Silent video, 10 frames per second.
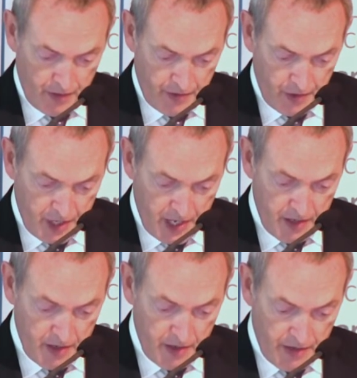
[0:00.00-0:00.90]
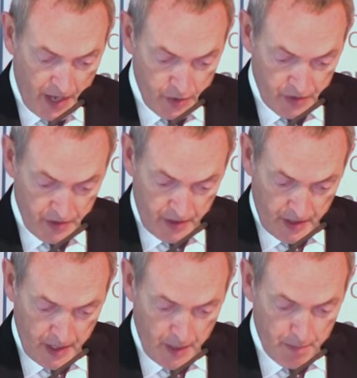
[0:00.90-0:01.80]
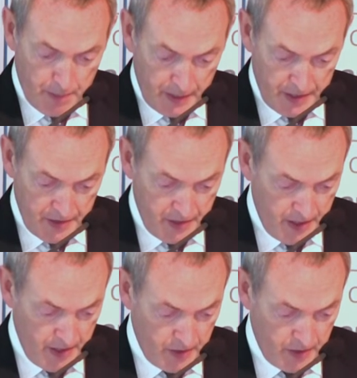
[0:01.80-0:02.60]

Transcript: $38,000 billion.